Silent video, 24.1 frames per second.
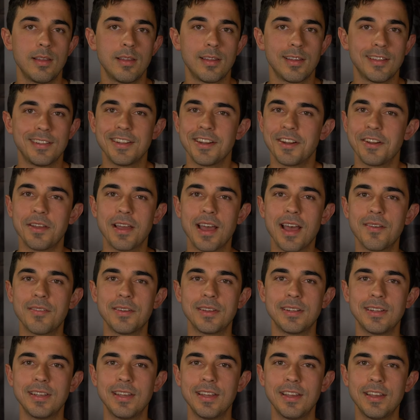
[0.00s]
And there you have
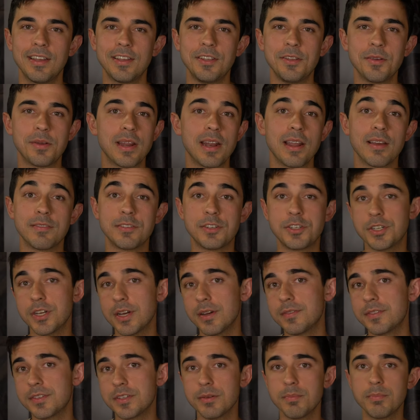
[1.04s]
it. You can have
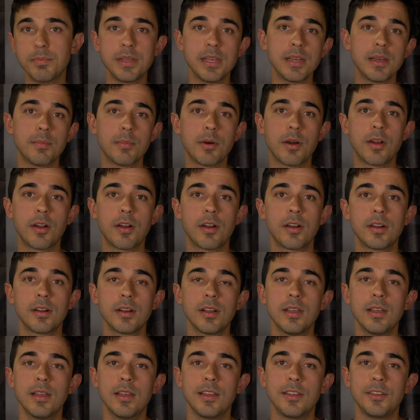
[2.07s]
shifts in BMR.
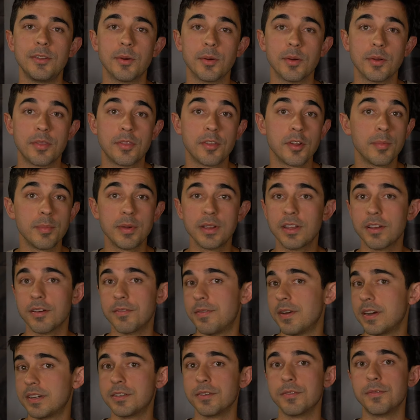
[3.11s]
Your thermic
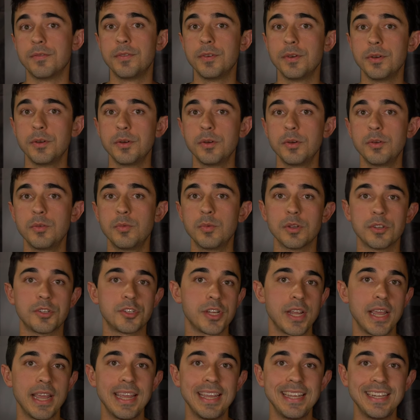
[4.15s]
effect of food will
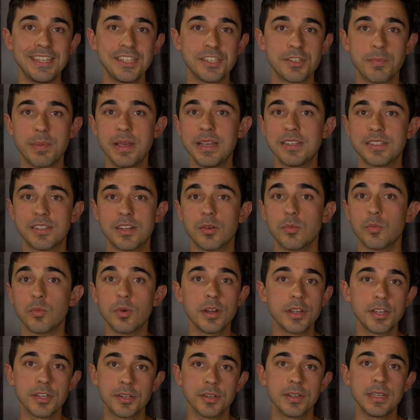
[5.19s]
change based on
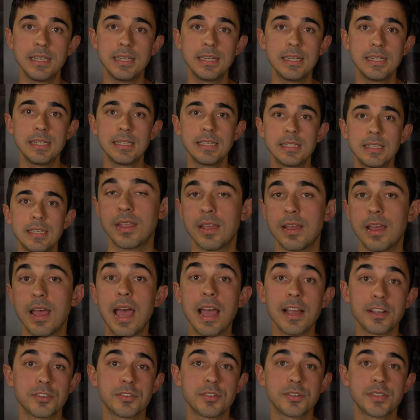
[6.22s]
what you're eating.
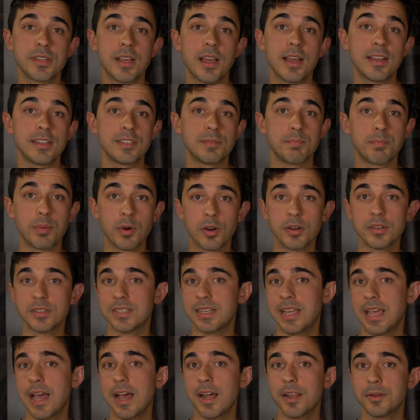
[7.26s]
Exercise burns
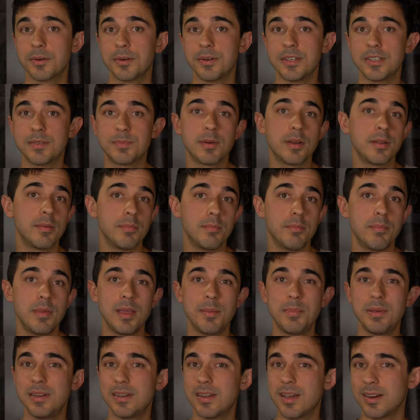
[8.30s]
calories, but
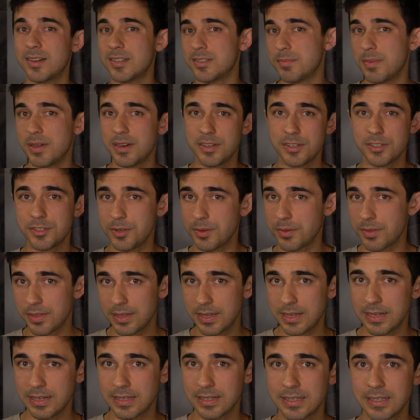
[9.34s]
maybe not as many as you
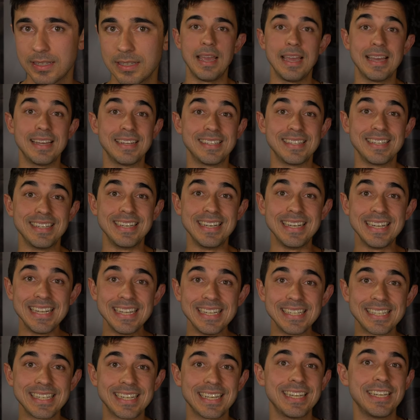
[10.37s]
think. And
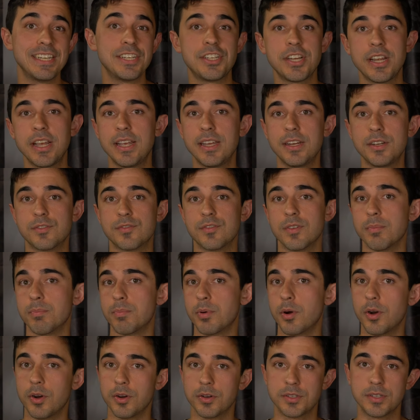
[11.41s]
NEAT can change from
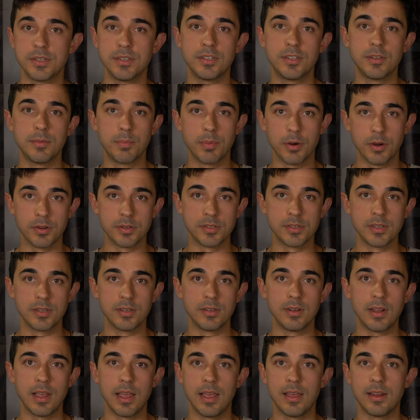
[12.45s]
person to
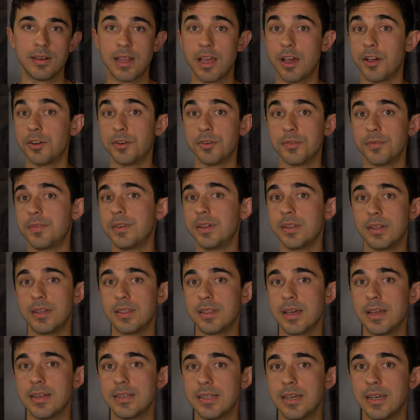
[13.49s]
person and how you're feeling
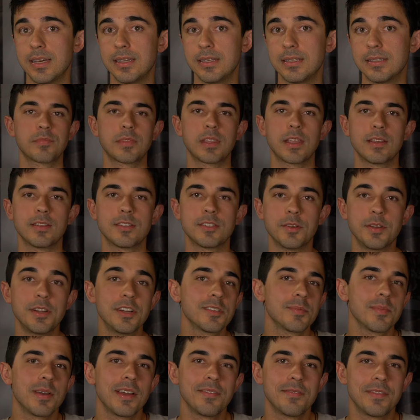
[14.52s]
that day. So here's
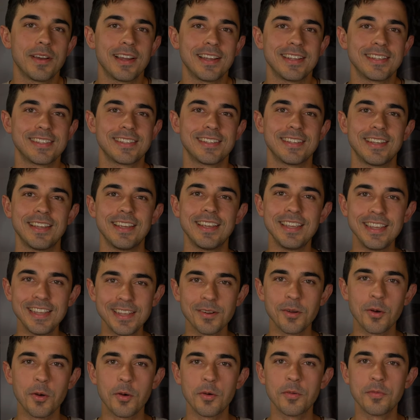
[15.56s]
my advice. Eat
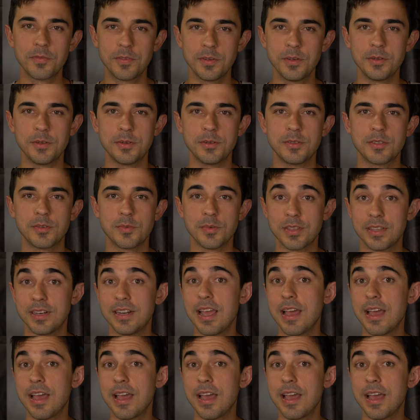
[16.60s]
whole foods with an